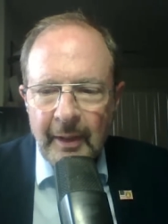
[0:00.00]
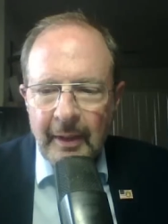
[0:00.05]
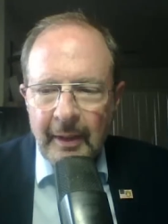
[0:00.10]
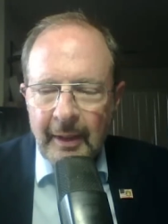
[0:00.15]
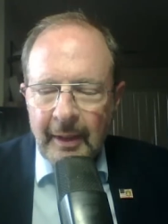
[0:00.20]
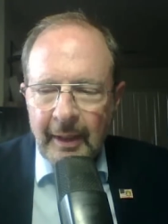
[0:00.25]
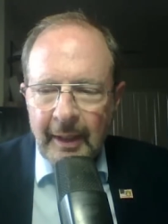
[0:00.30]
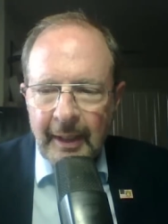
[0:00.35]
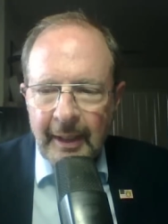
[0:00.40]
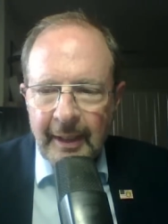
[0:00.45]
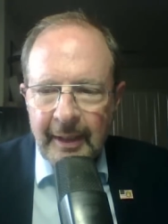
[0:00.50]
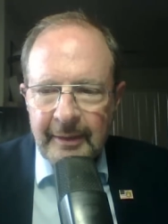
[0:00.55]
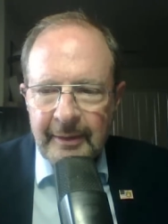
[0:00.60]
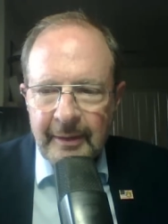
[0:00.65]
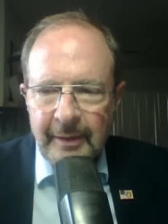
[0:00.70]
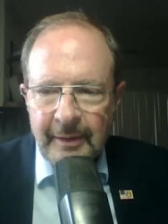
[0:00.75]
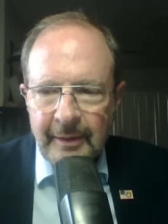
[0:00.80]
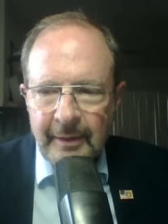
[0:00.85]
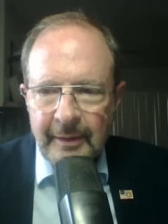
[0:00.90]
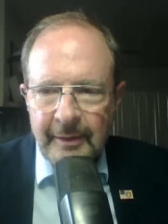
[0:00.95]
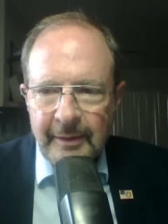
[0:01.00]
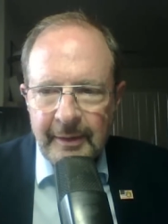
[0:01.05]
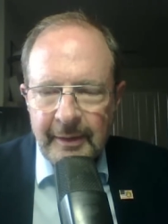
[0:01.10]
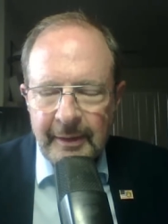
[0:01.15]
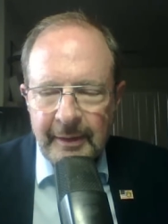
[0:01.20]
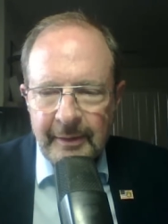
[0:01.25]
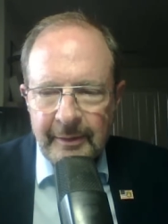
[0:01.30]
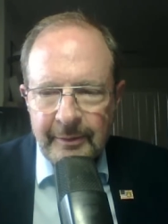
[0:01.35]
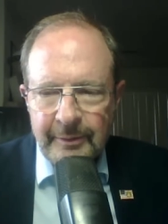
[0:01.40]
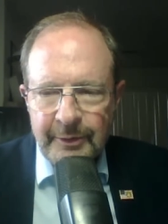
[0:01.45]
and
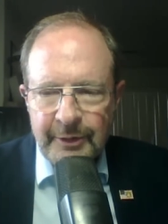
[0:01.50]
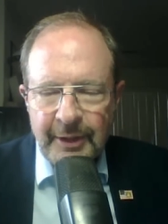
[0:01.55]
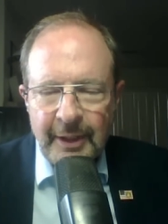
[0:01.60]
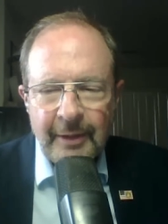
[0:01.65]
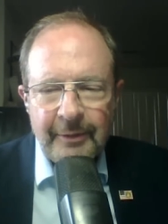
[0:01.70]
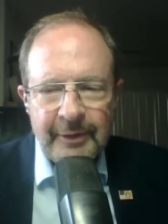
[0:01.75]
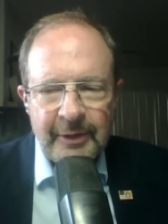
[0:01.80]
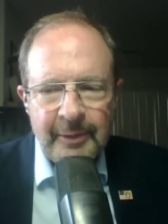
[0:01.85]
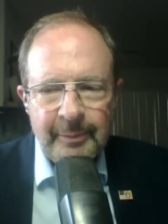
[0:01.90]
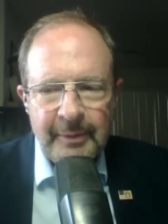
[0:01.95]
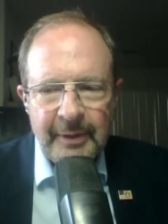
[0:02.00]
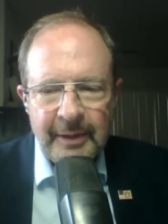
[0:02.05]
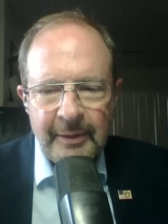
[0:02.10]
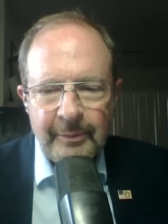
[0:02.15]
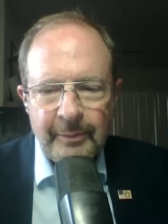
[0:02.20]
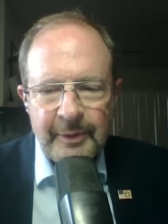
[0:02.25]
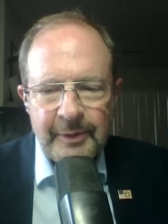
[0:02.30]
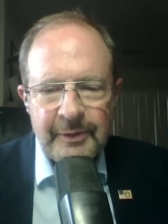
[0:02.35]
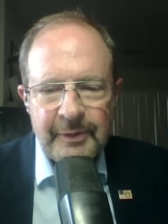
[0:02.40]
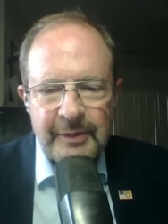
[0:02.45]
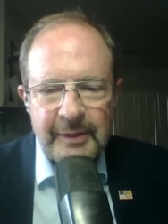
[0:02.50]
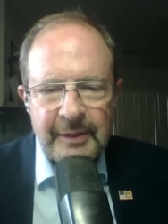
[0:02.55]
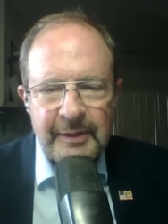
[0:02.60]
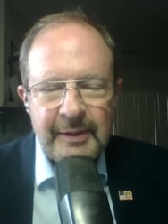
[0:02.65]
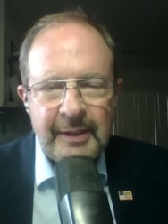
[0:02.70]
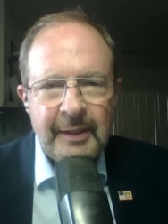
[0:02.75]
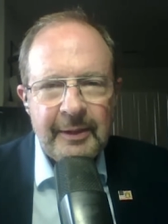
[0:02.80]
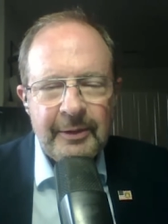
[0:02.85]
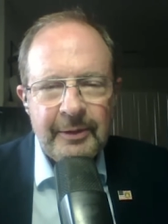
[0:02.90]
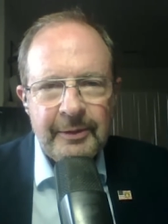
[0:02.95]
the chair of the committee was
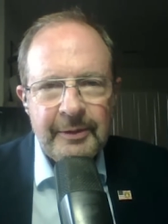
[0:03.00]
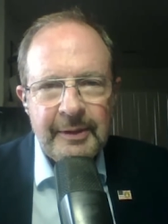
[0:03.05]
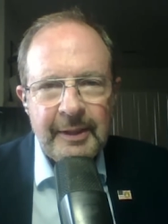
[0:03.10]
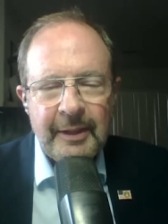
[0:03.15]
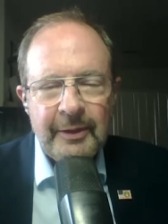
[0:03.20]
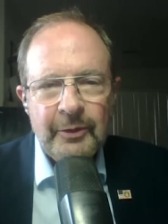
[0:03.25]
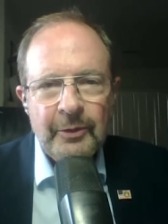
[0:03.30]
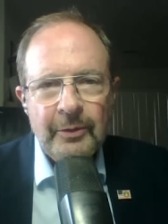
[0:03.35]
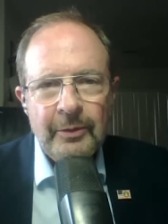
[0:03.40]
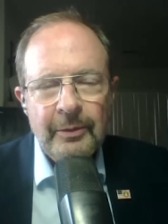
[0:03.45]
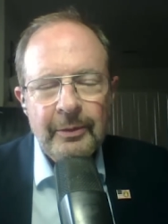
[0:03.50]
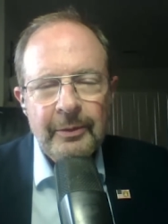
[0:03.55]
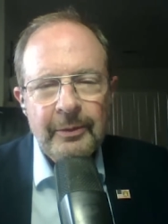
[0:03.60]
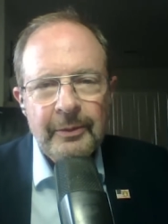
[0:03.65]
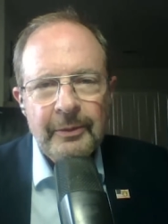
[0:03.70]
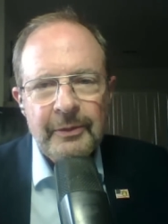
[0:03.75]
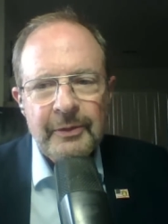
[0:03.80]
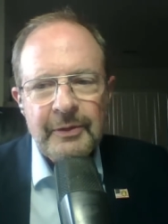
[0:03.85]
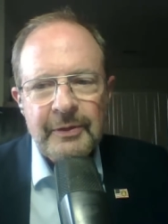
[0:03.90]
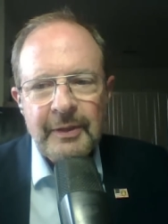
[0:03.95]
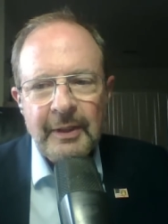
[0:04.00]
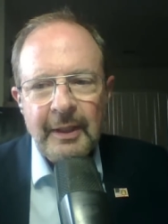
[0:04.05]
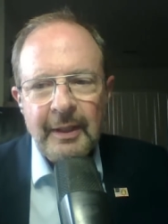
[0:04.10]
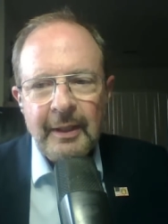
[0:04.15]
Senator Ted Cruz.